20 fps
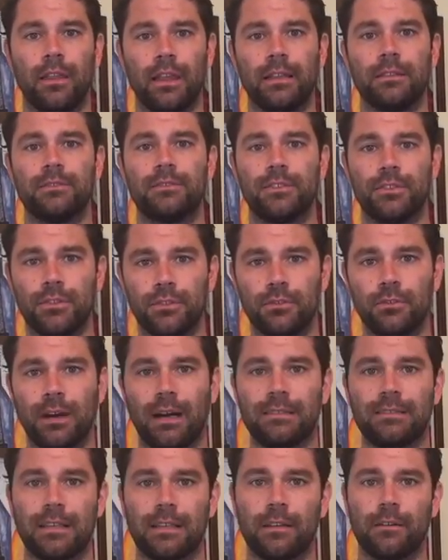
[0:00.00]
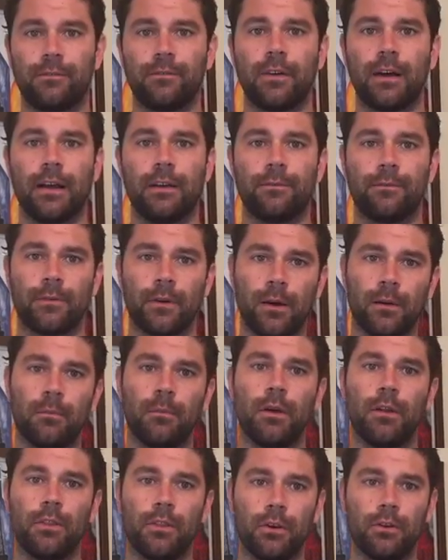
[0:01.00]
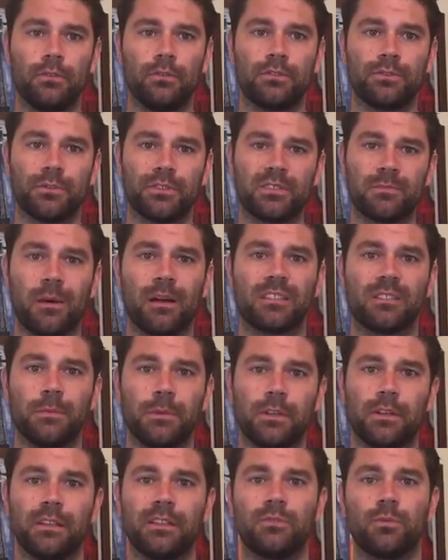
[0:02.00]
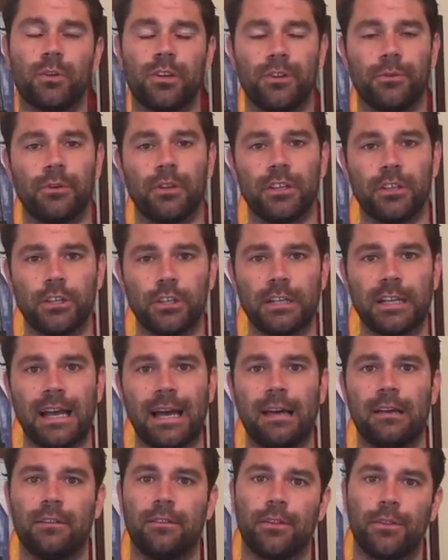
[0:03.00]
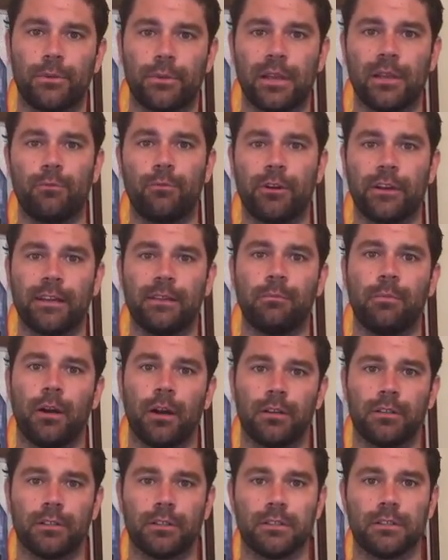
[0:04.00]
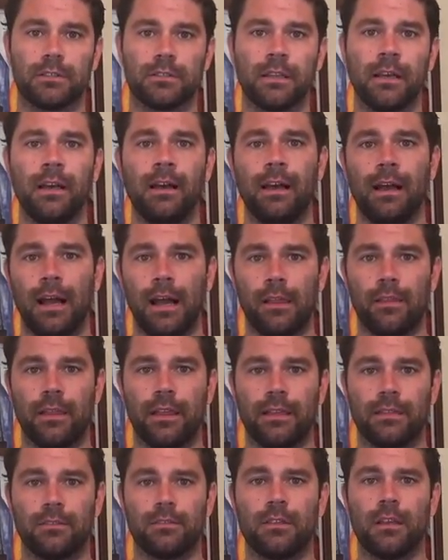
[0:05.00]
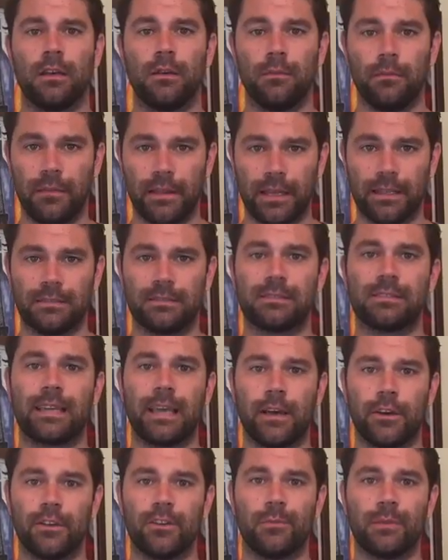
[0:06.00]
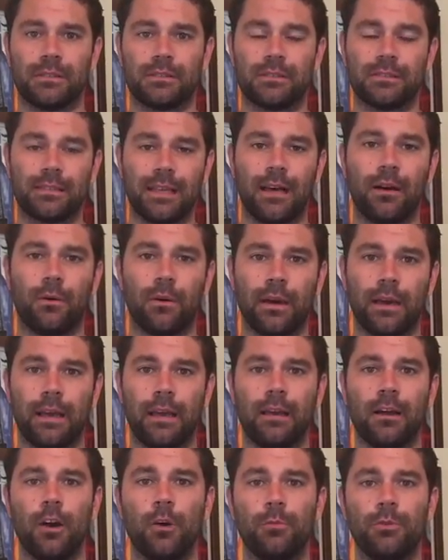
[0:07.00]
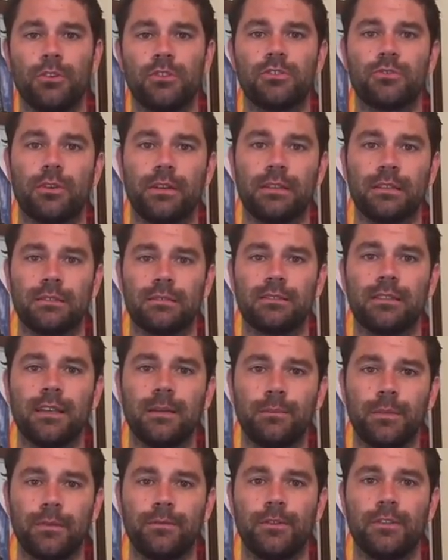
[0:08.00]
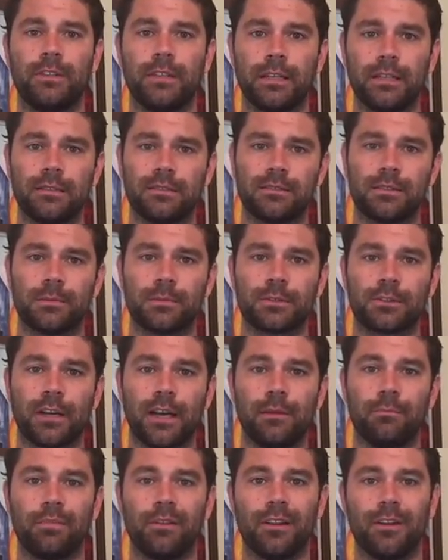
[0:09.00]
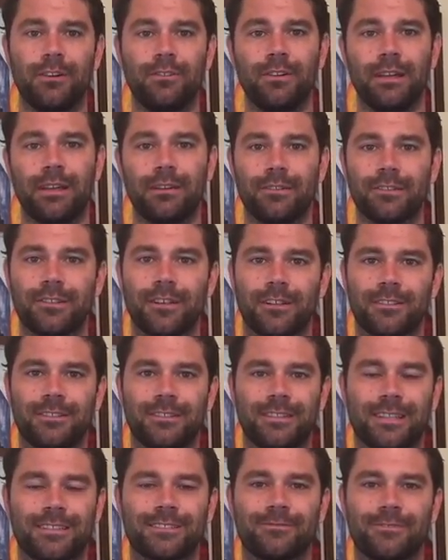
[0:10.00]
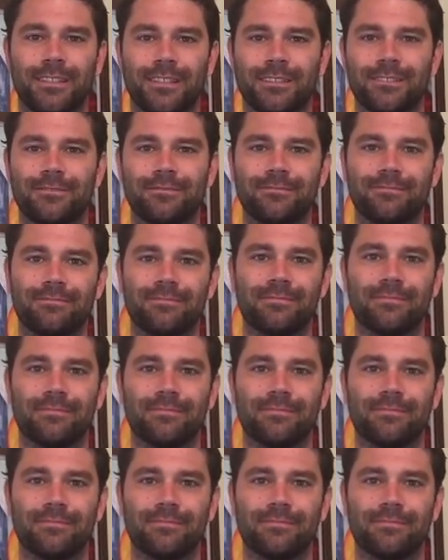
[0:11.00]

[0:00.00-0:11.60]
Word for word: Then two, identify from those responsibilities what are you really good at, and three, bring in partners, and then, then scale your business that way. Hope you enjoyed this tip. If you did, subscribe below, and I'll talk to you next week.